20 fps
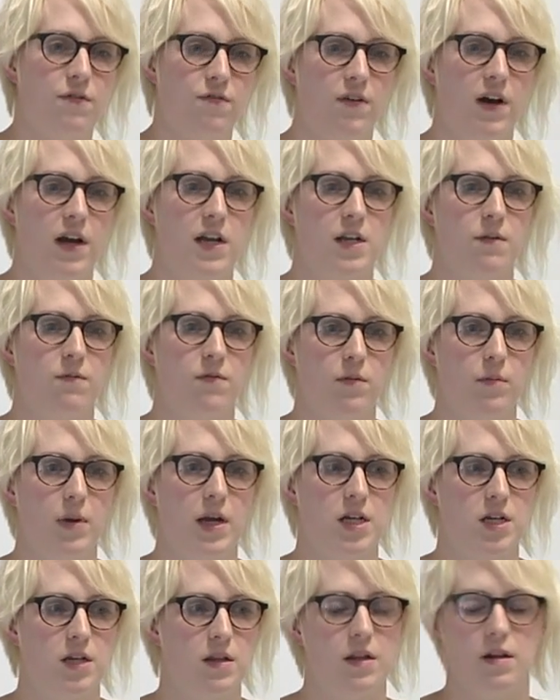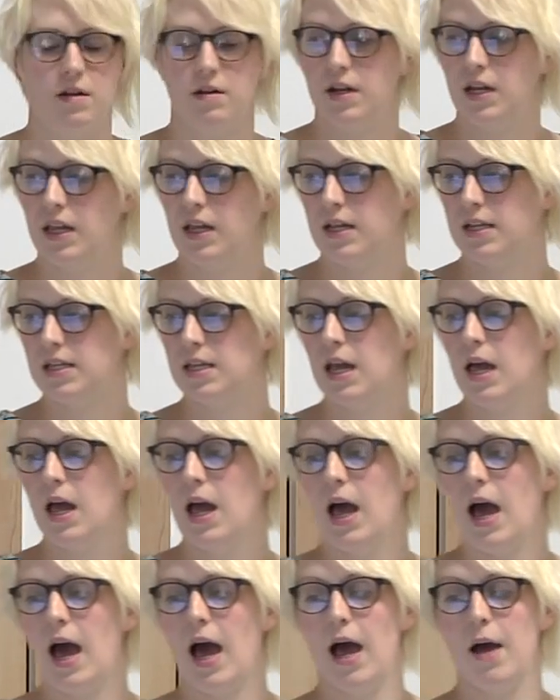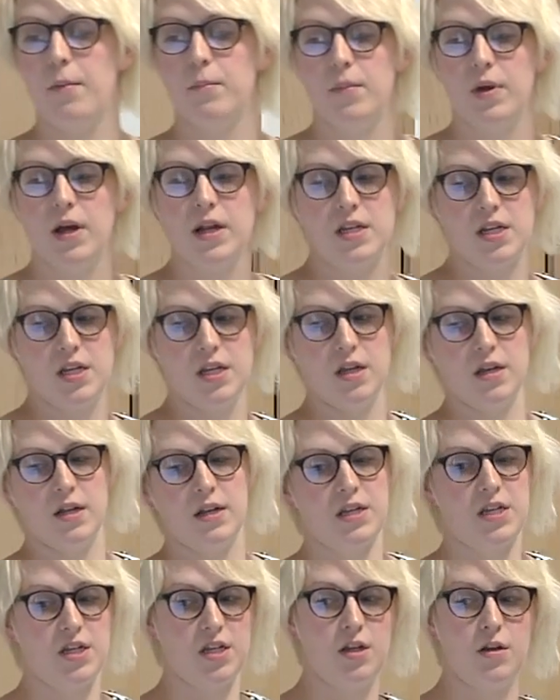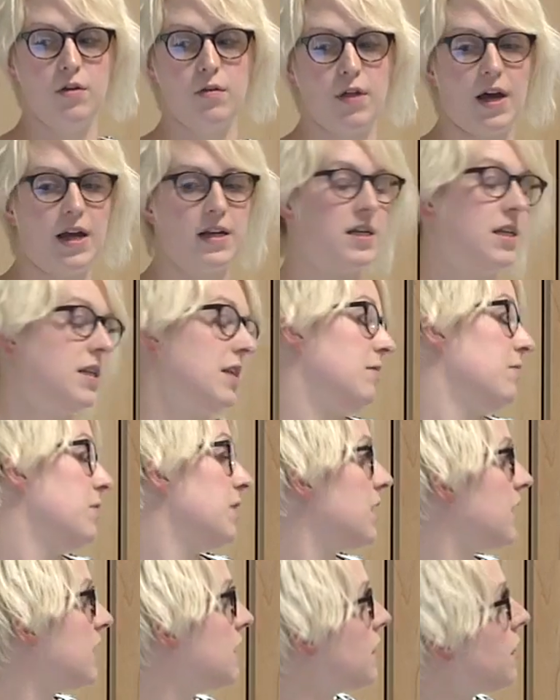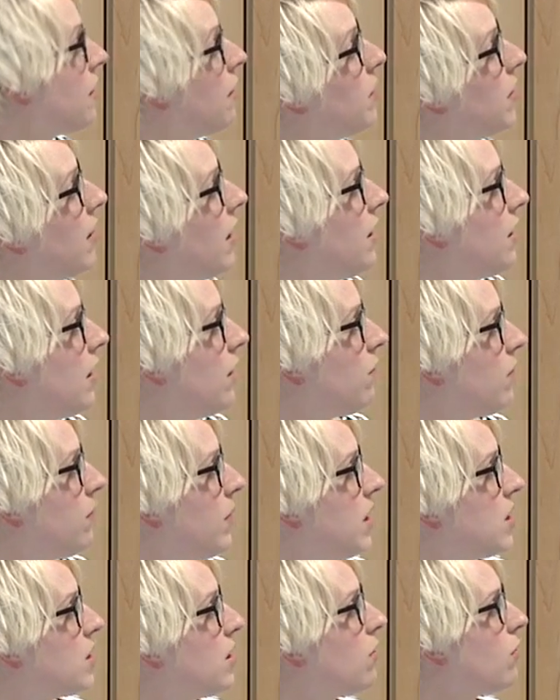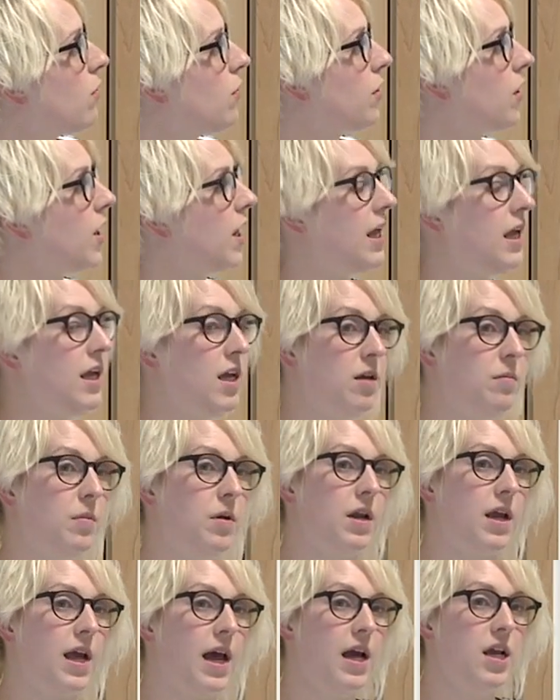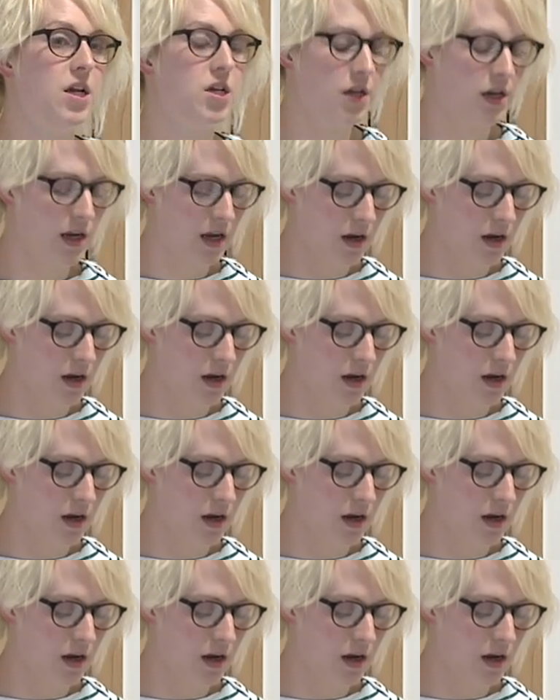find information that I need to use and to disseminate that information. It's also a key communication